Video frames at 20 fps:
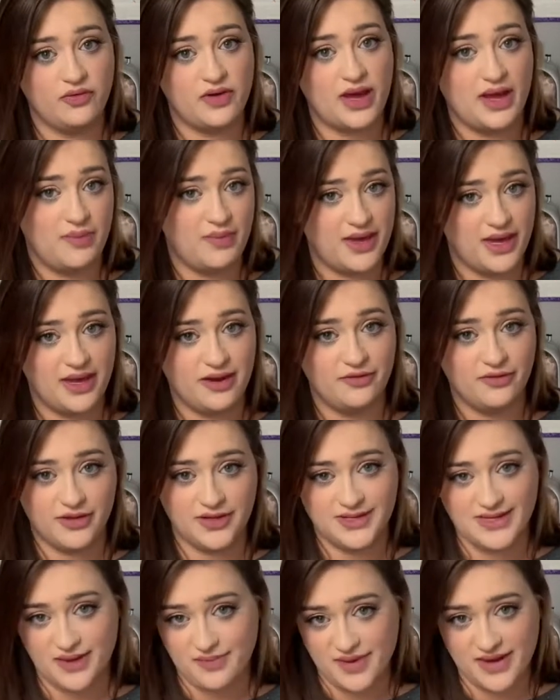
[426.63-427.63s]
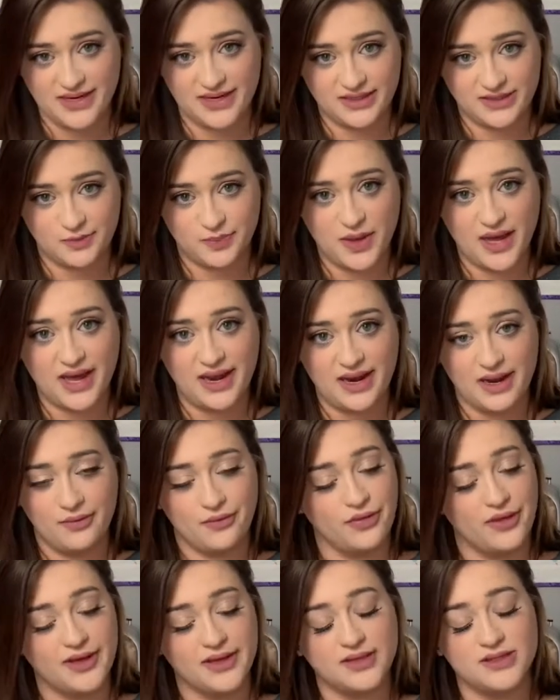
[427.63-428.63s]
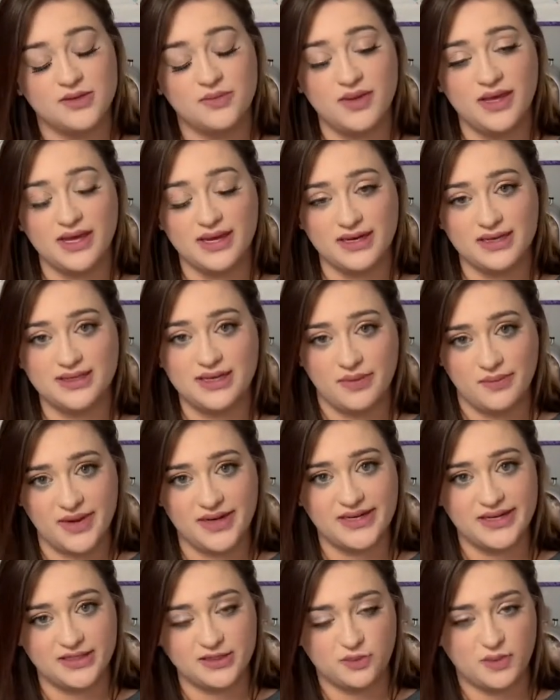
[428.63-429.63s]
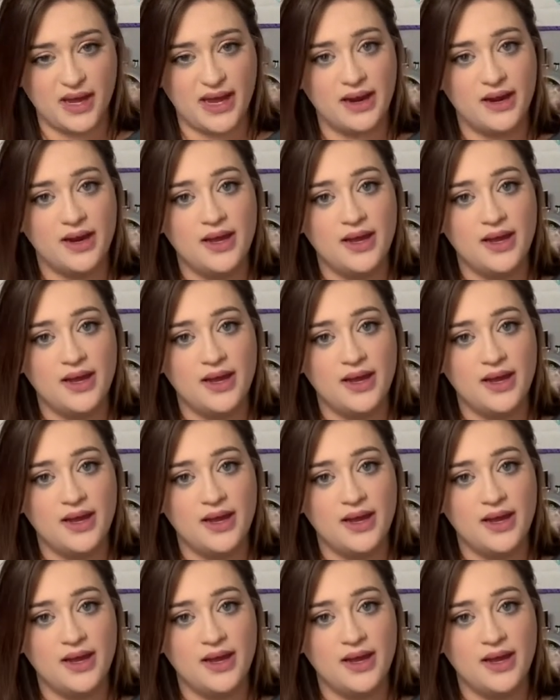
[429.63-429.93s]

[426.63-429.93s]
I paid for the 10 by 10 spot. I would like to be in a 10 by 10 spot.